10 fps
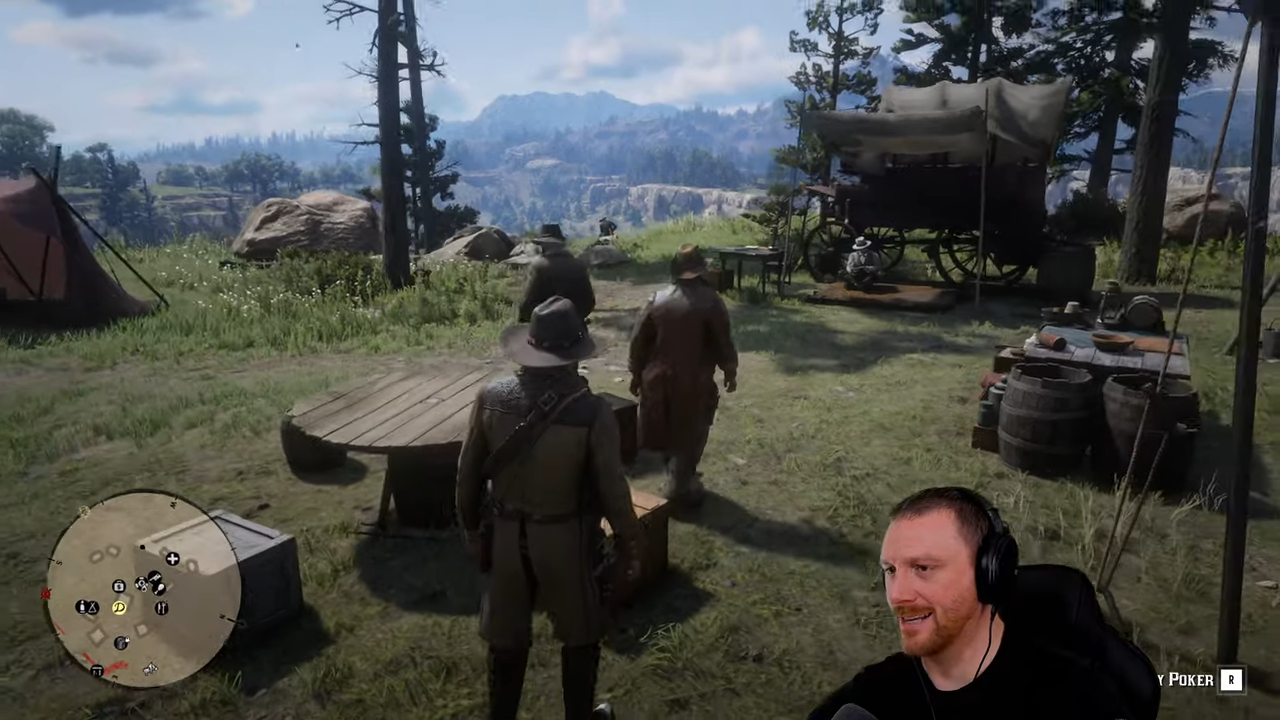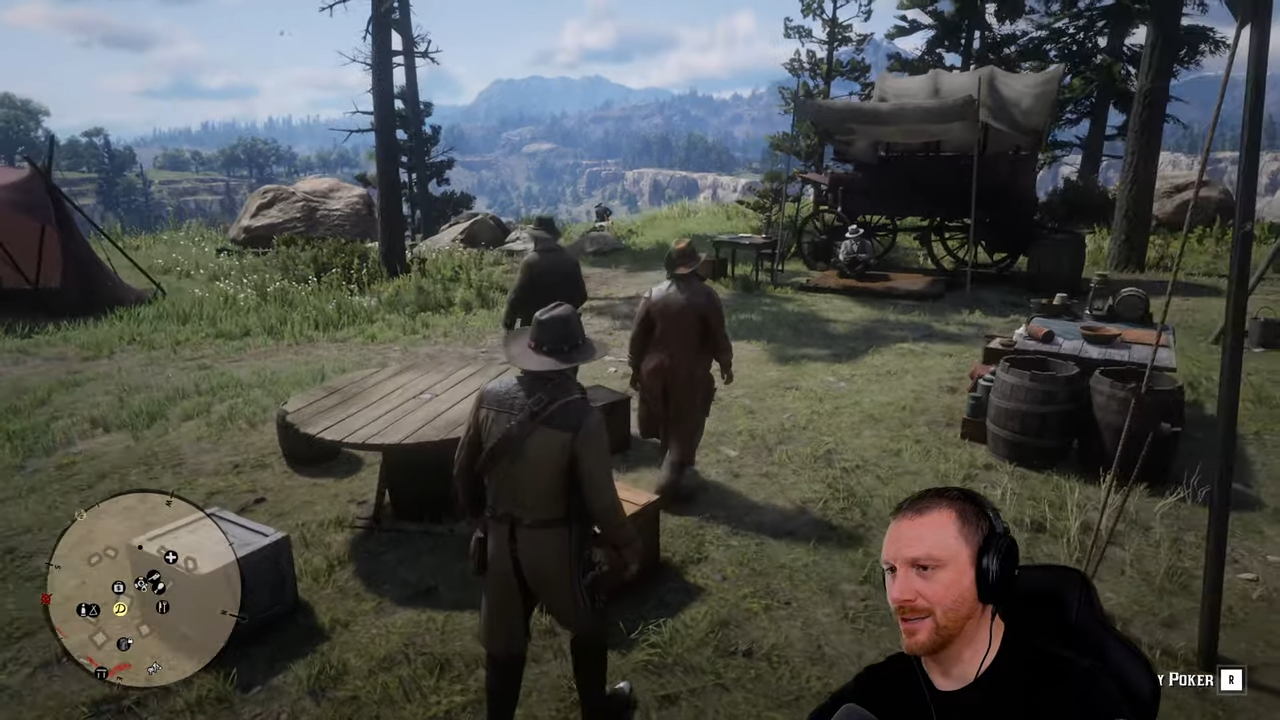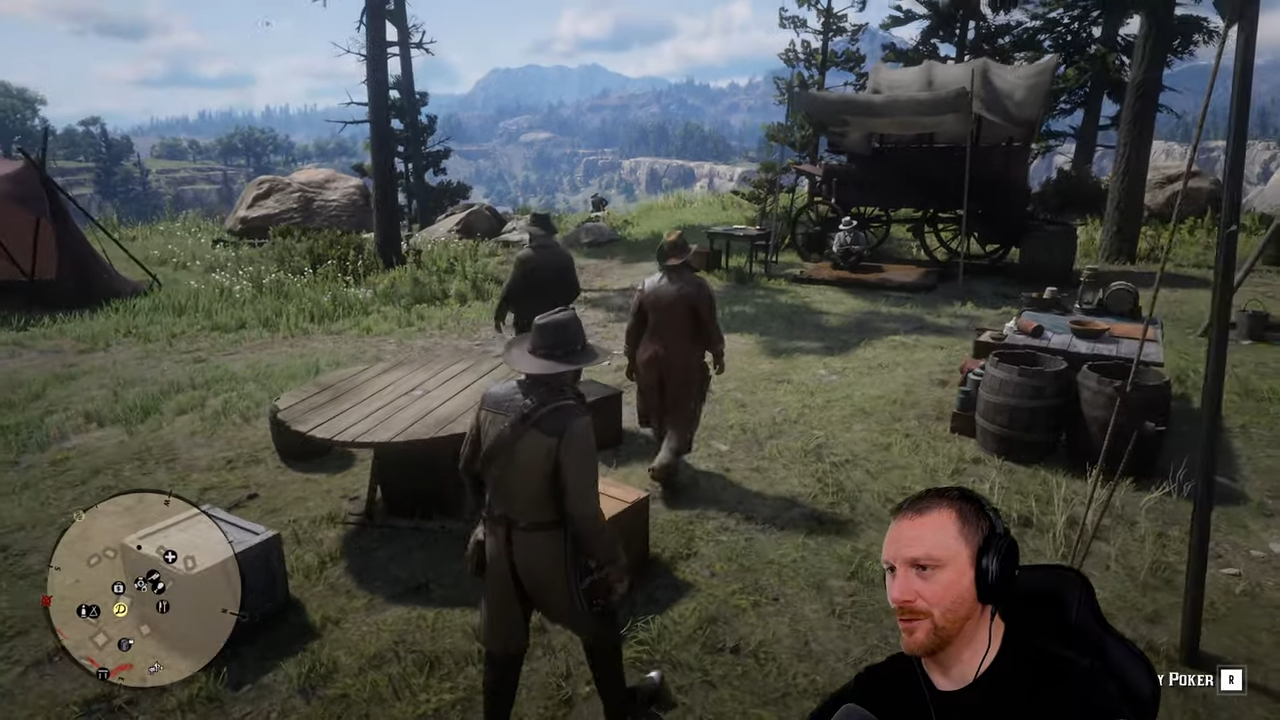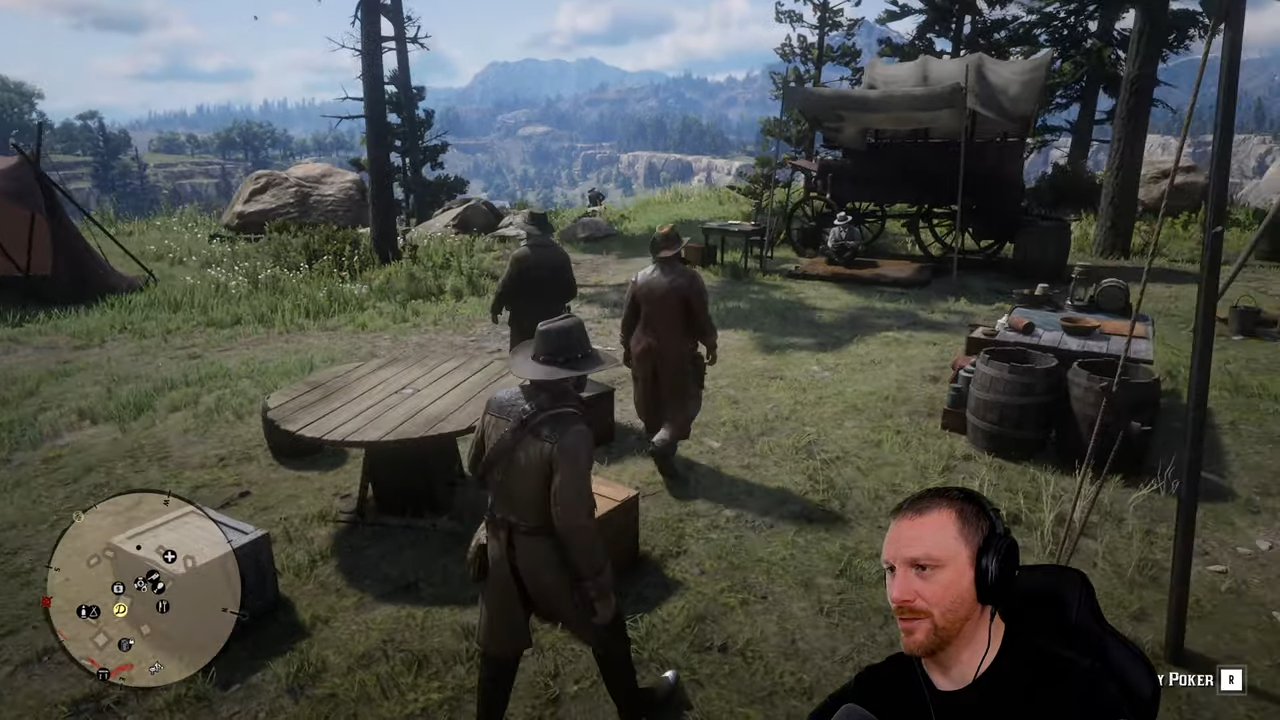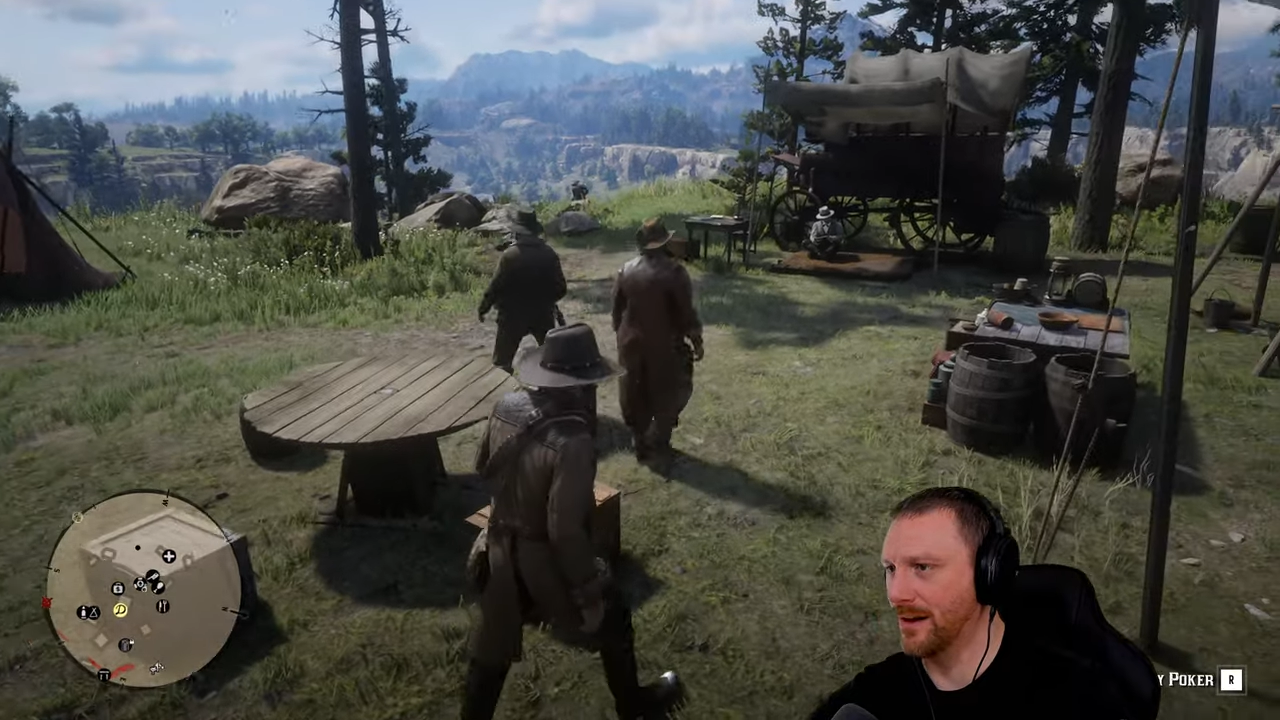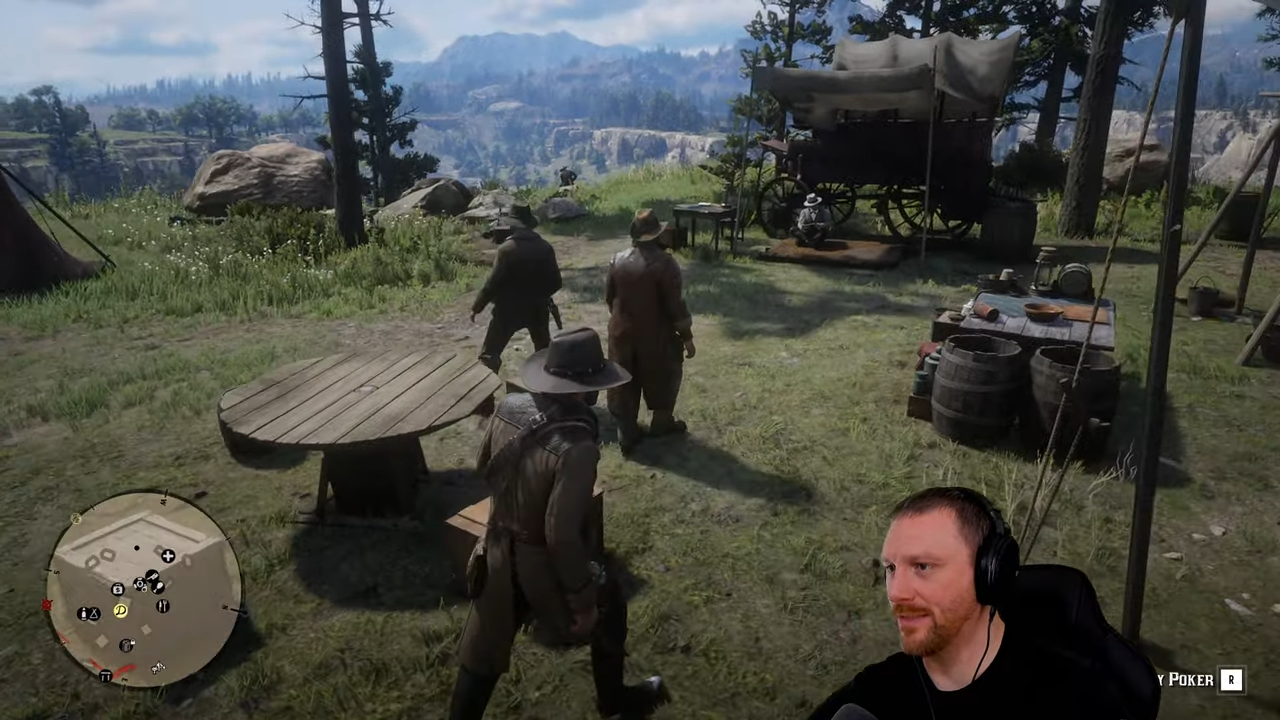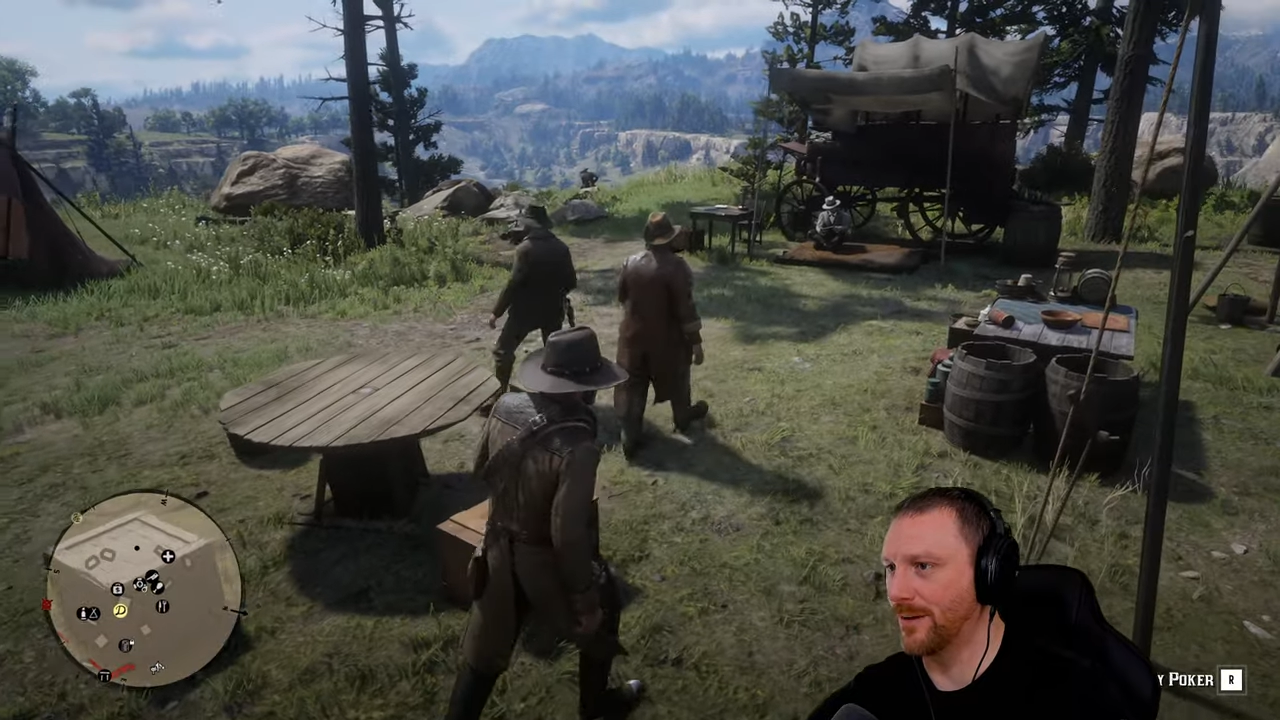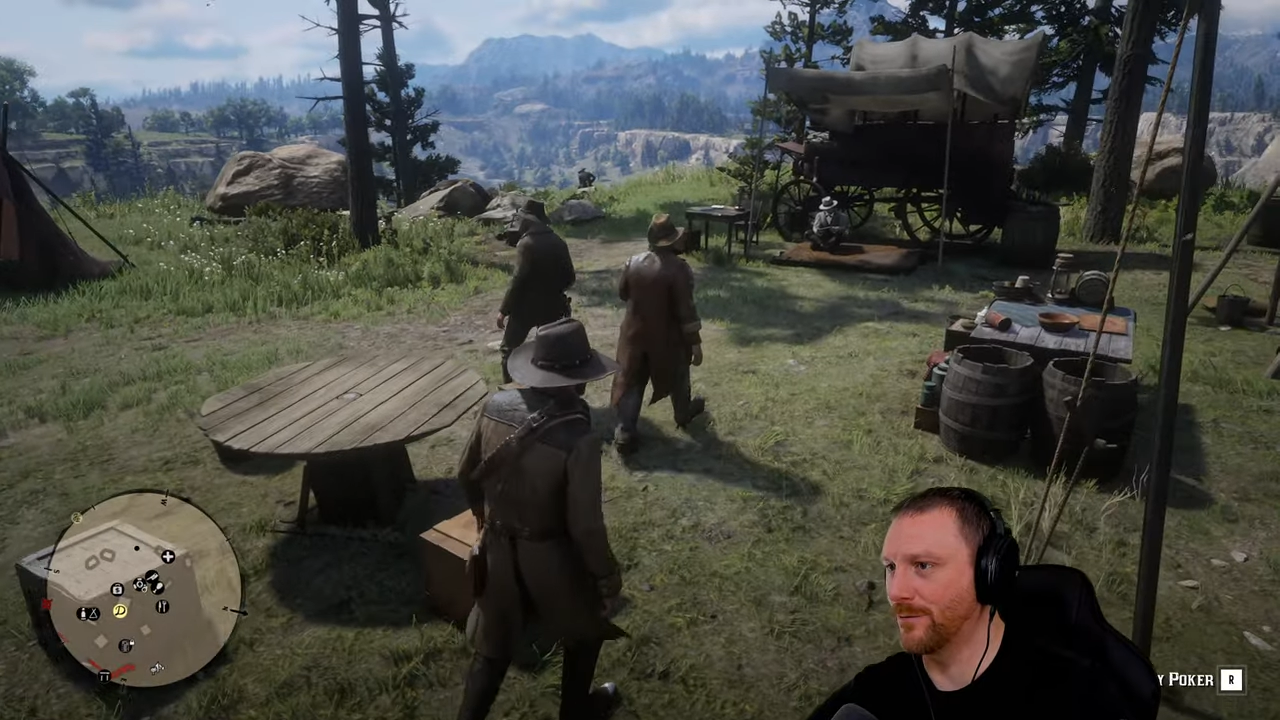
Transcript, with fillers: ain't doing nothing.